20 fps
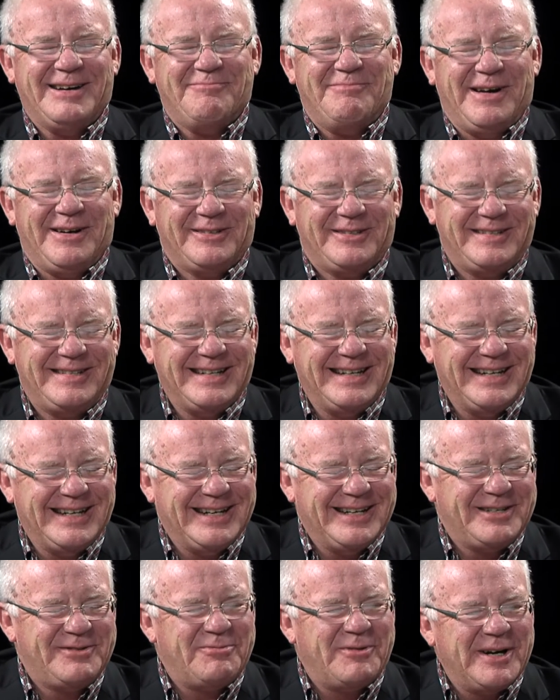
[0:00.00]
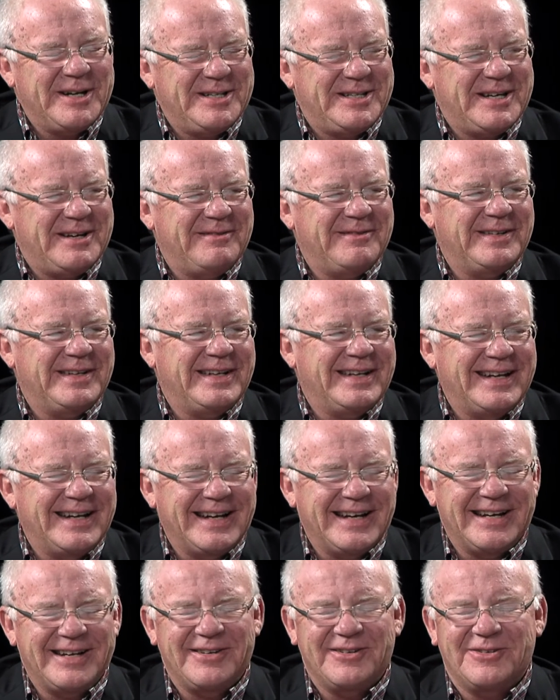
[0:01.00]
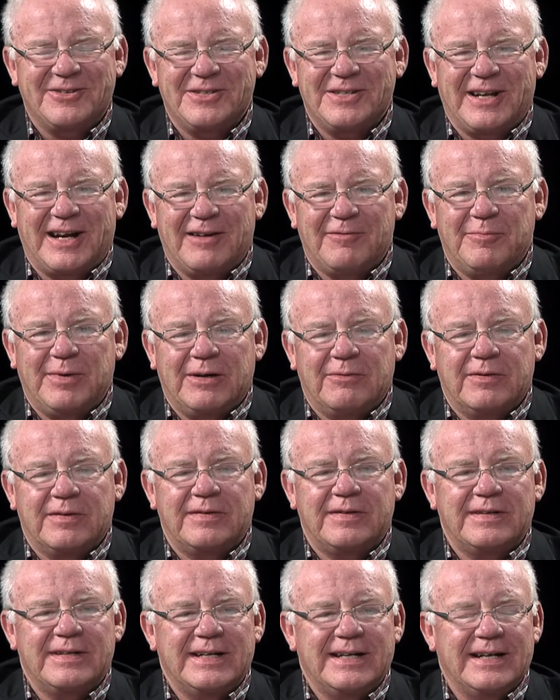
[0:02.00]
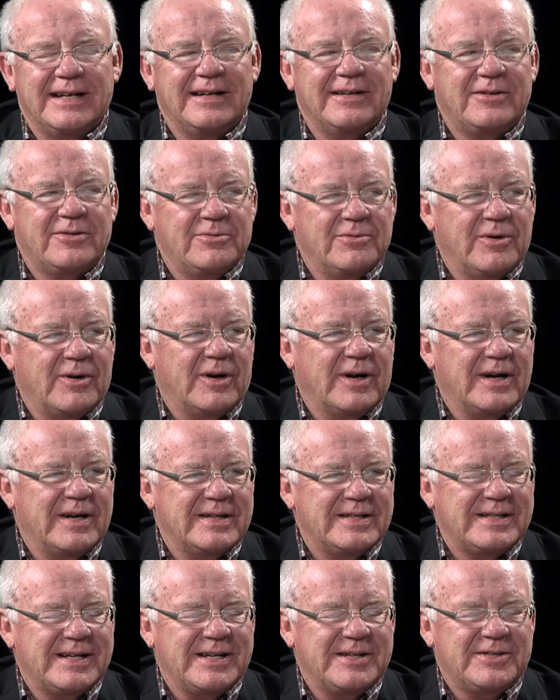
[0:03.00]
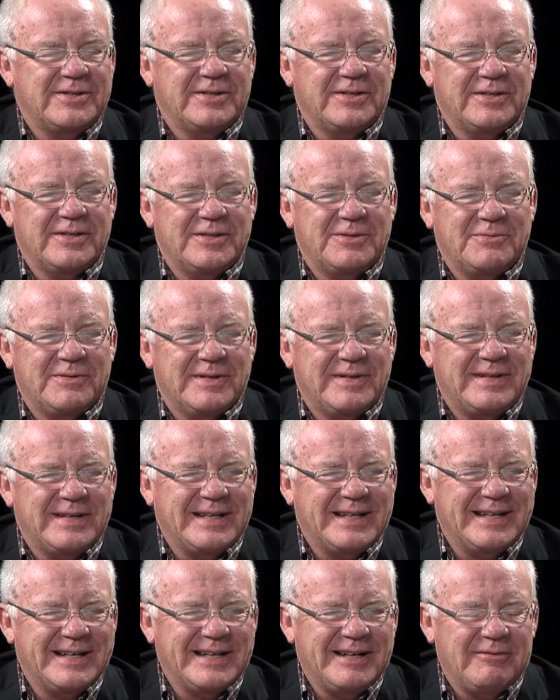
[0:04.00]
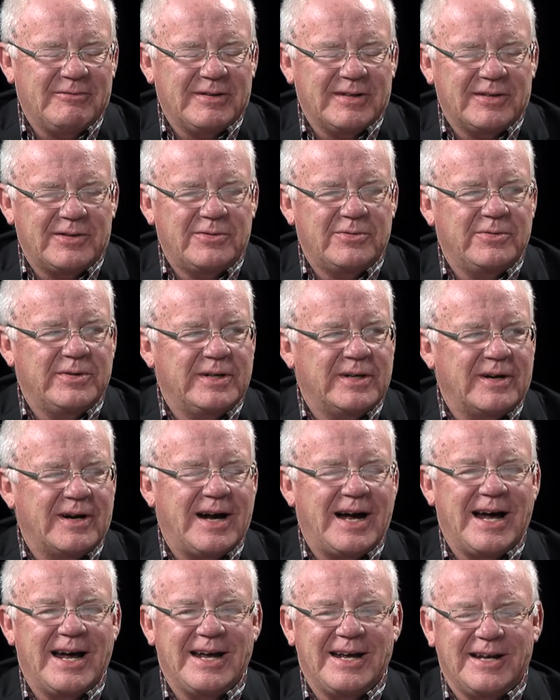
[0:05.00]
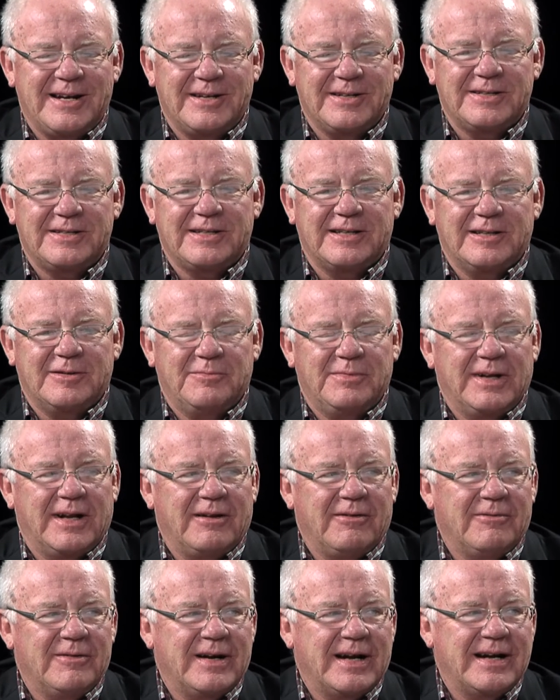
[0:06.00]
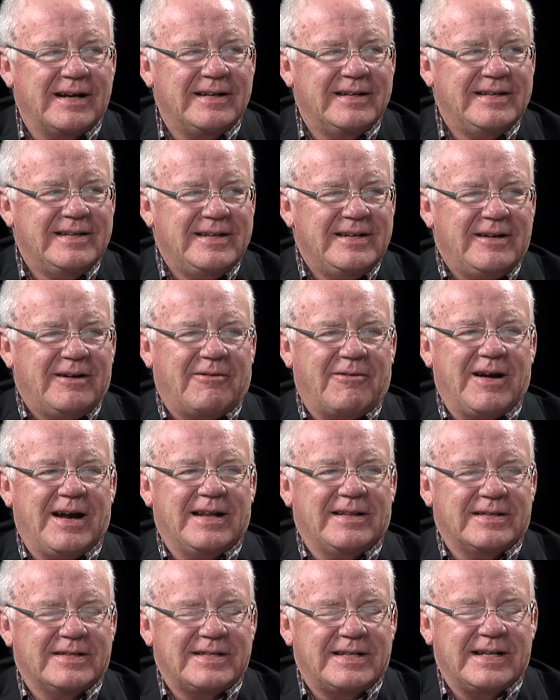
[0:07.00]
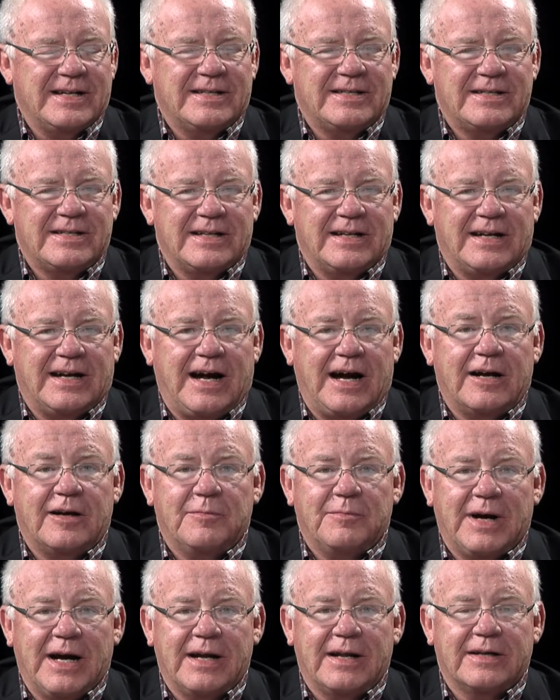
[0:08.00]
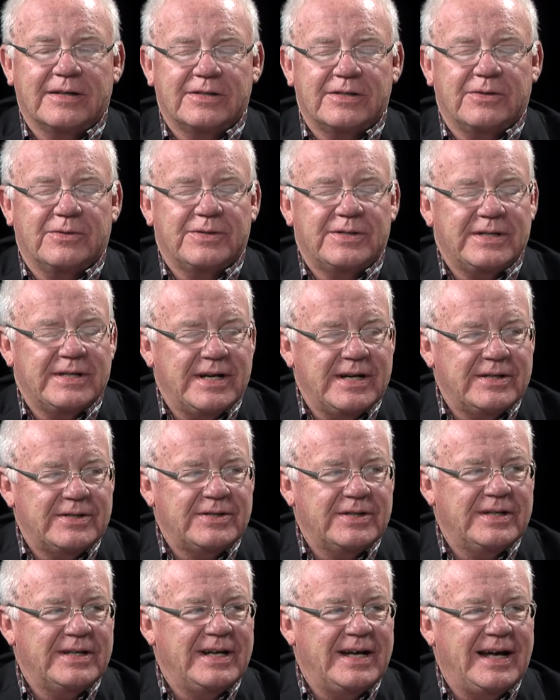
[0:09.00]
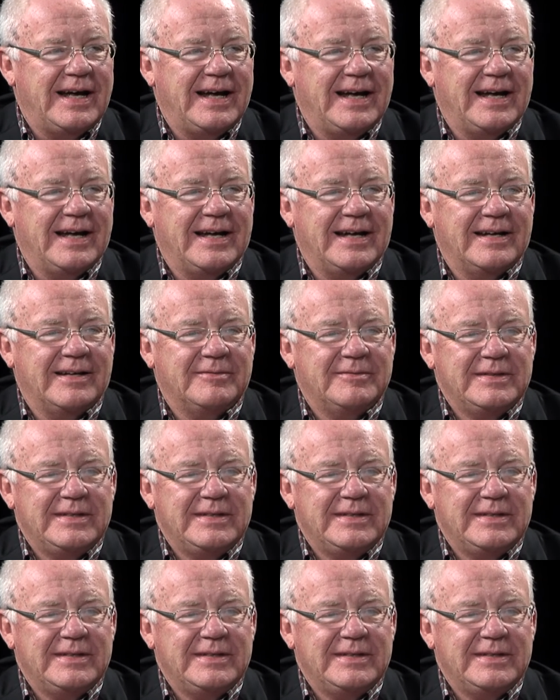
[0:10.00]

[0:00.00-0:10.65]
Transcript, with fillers: about uh, twenty-seven uh, years that I've been with the uh, two organizations, with uh, with a two-year hiatus in the middle when I ran the state's uh, Iron Mining Association. Uh,